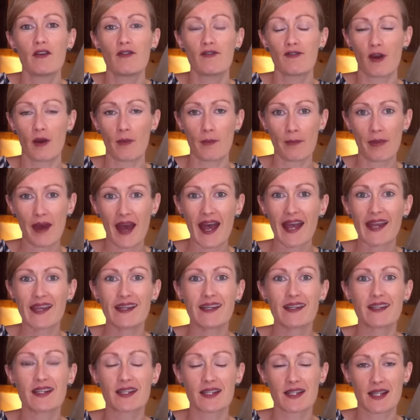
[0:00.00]
from pain
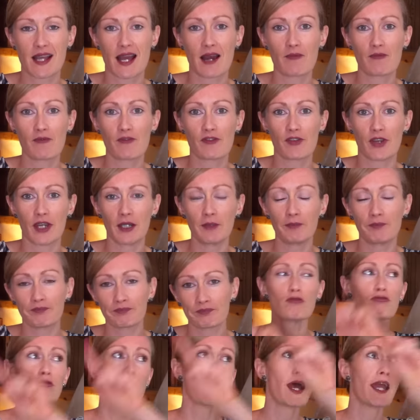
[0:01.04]
and discomfort
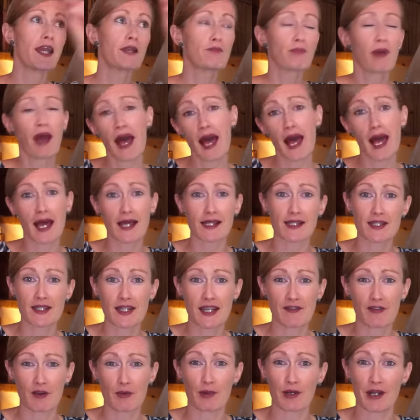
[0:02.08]
right past
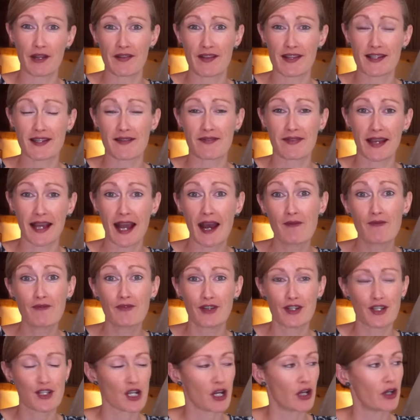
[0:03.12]
everybody that's in the
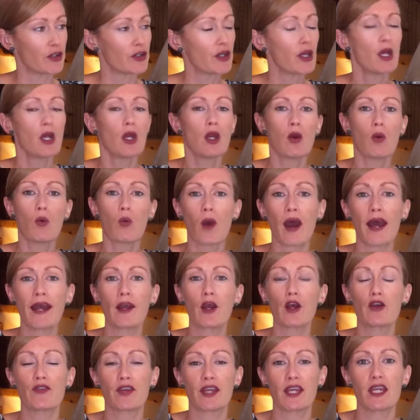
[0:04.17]
comfort zone way
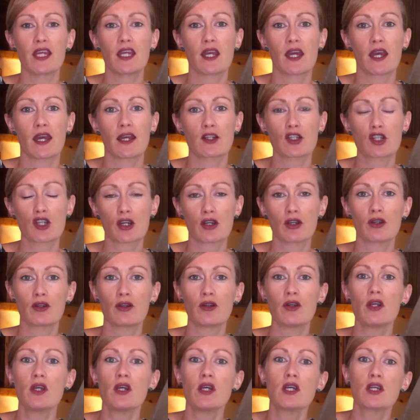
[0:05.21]
over here
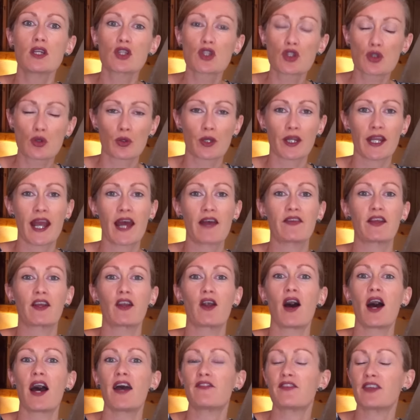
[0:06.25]
to sorting out their
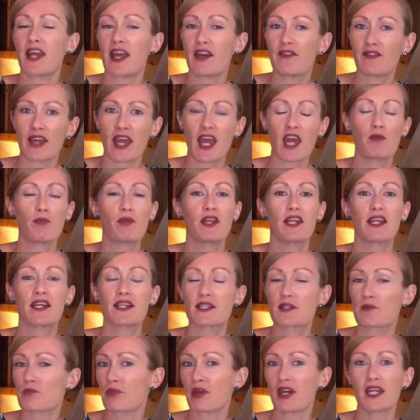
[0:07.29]
life and having
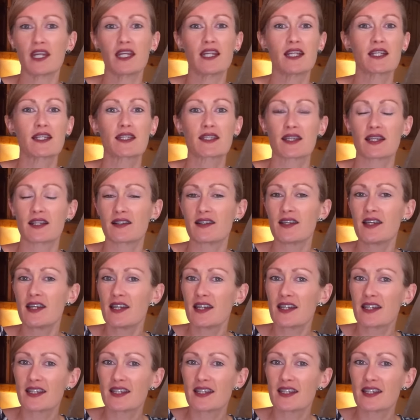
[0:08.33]
happiness and peace and